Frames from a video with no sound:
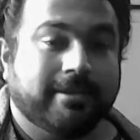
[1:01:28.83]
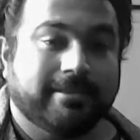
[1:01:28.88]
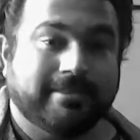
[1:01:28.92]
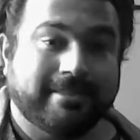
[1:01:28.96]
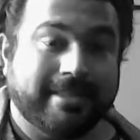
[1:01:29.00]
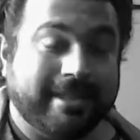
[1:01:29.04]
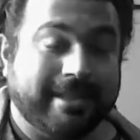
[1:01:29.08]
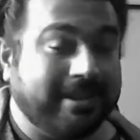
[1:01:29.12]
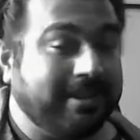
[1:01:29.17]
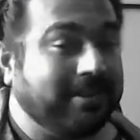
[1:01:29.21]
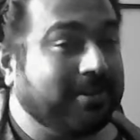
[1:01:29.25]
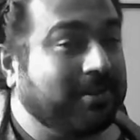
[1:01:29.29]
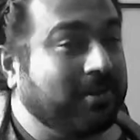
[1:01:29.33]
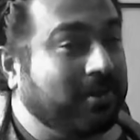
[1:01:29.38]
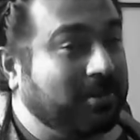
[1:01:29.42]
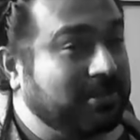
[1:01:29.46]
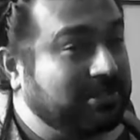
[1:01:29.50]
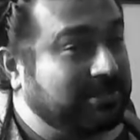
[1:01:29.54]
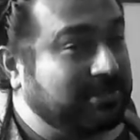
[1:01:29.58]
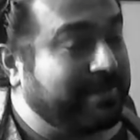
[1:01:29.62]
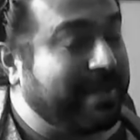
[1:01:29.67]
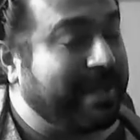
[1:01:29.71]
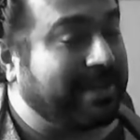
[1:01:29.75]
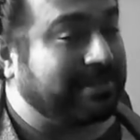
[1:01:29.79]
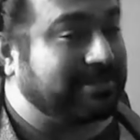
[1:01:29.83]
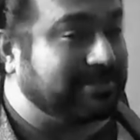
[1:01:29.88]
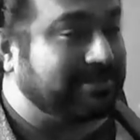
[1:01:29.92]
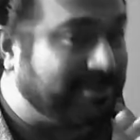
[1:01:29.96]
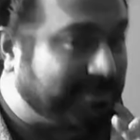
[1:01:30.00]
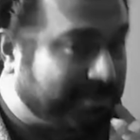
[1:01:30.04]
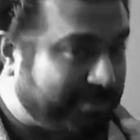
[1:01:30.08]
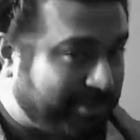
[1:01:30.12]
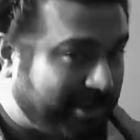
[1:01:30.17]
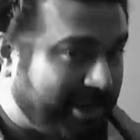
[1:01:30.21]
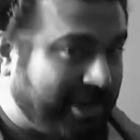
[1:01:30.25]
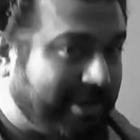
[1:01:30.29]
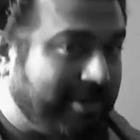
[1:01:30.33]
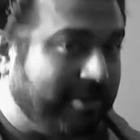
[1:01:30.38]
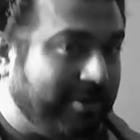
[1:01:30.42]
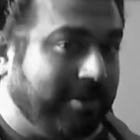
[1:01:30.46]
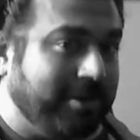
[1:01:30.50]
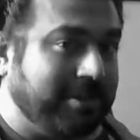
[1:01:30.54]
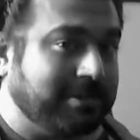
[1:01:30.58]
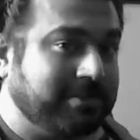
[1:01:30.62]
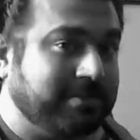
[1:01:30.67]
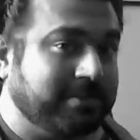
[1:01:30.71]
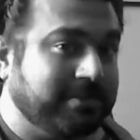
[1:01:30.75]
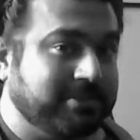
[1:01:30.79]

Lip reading: Then it goes back to the pre-chorus,